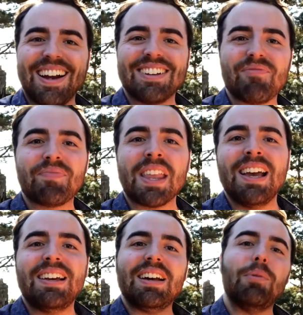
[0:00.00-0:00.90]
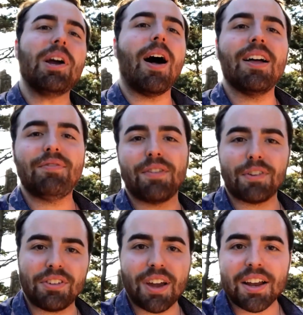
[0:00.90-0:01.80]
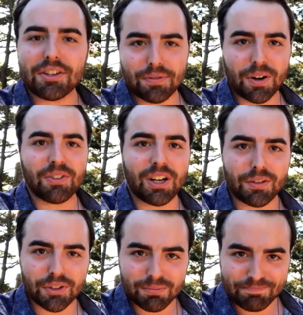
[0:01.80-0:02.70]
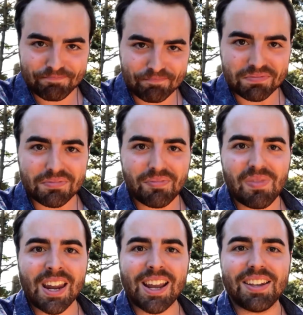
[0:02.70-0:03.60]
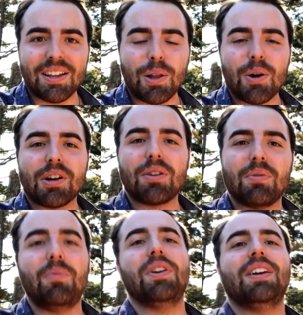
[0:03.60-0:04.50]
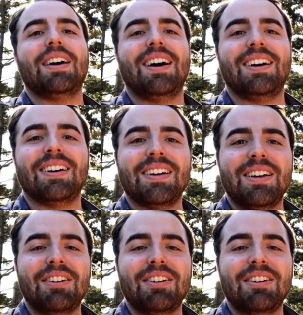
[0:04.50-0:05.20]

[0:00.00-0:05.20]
right? Mm-hmm. We all have different sides of ourselves. And the longer we uh,